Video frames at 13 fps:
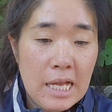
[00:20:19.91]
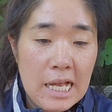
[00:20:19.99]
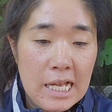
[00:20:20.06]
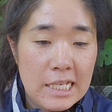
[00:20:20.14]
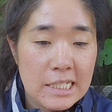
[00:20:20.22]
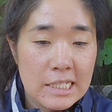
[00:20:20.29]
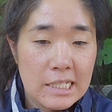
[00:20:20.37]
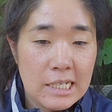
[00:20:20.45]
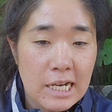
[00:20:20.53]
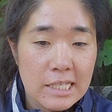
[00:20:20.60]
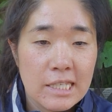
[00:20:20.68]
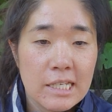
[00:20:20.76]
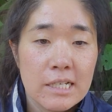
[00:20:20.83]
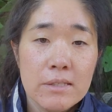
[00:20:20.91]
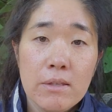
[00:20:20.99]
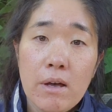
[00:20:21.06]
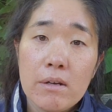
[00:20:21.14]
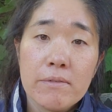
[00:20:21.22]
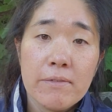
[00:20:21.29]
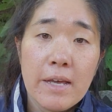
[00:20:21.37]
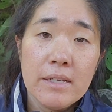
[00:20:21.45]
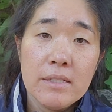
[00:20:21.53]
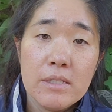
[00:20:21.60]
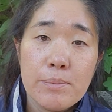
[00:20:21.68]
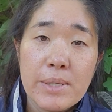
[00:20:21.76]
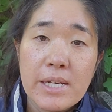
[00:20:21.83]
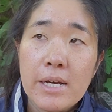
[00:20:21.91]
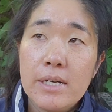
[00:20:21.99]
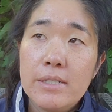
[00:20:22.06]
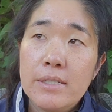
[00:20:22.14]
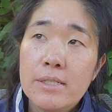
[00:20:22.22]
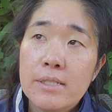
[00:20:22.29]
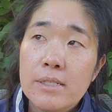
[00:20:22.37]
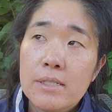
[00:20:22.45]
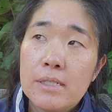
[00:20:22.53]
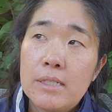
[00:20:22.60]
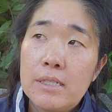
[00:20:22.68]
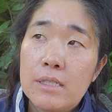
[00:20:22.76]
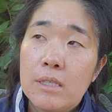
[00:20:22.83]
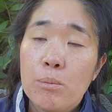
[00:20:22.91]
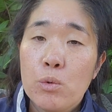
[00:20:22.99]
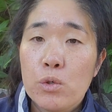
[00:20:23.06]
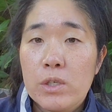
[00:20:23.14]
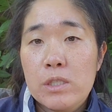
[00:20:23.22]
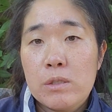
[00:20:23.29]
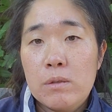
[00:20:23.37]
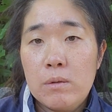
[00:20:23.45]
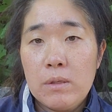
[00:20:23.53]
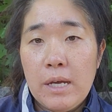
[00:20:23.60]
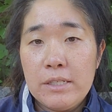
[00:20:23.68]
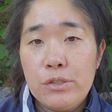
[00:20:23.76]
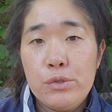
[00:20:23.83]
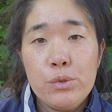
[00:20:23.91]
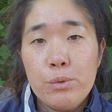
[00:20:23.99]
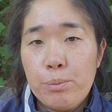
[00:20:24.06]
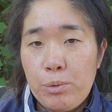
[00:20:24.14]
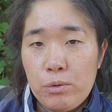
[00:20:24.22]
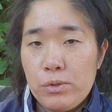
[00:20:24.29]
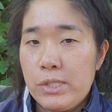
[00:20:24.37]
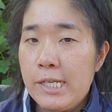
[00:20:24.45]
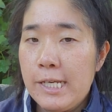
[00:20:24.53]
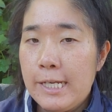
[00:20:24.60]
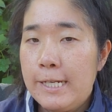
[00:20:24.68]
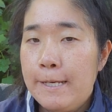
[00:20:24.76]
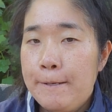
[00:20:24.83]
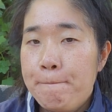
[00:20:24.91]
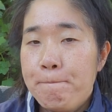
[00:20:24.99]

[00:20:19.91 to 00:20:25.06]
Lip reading: And I think a lot of that is because the more as you proceed,